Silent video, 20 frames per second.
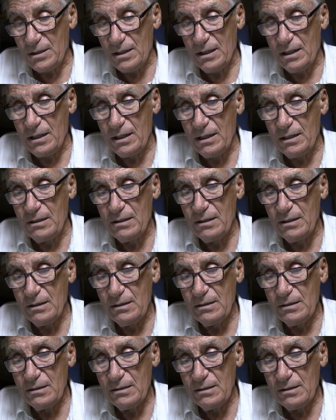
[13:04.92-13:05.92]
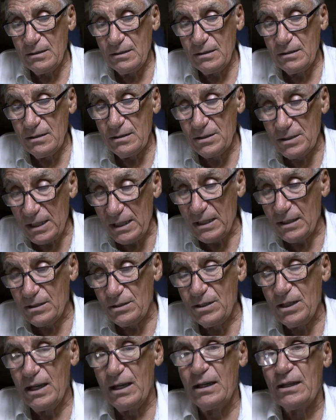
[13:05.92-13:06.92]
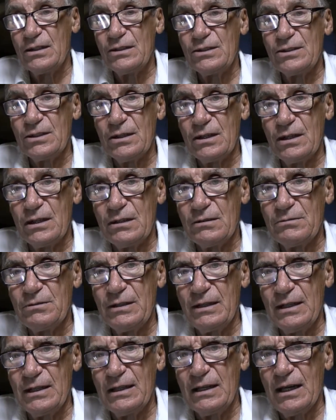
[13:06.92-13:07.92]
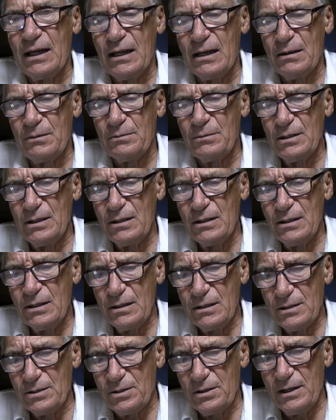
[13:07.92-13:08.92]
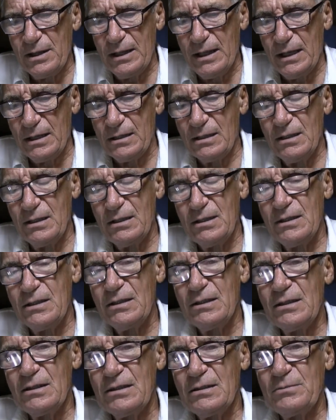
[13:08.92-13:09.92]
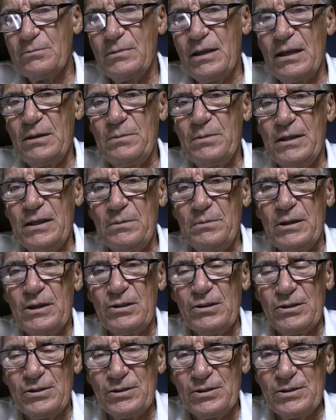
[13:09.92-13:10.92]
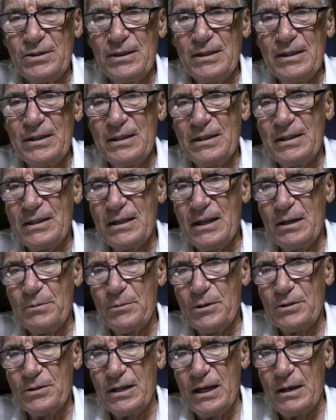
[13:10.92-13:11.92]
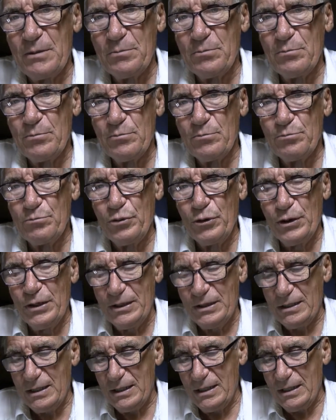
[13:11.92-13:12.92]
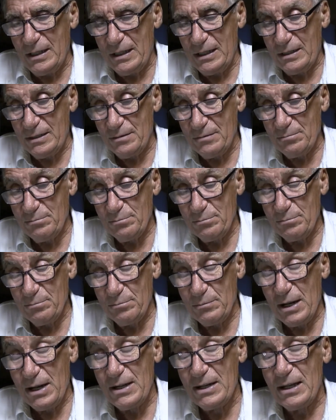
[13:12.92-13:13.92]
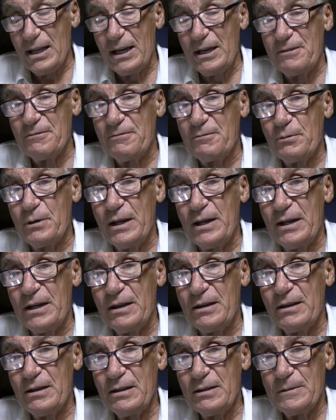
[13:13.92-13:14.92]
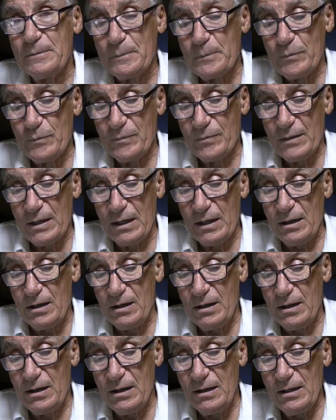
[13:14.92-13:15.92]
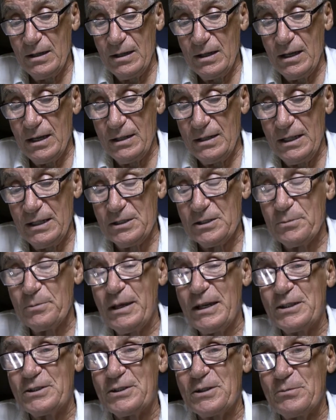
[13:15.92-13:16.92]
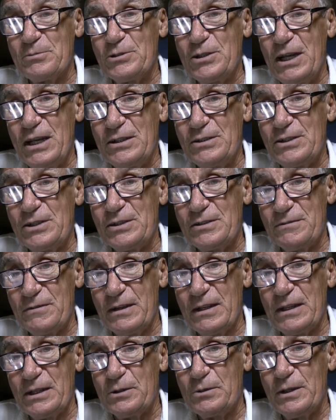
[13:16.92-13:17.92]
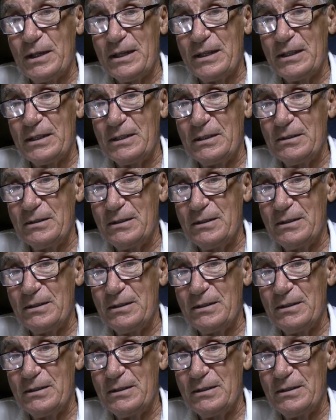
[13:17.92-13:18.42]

I seek change. I really am trying. Maybe because I'm at that point in my life where I need to make some changes fairly quickly.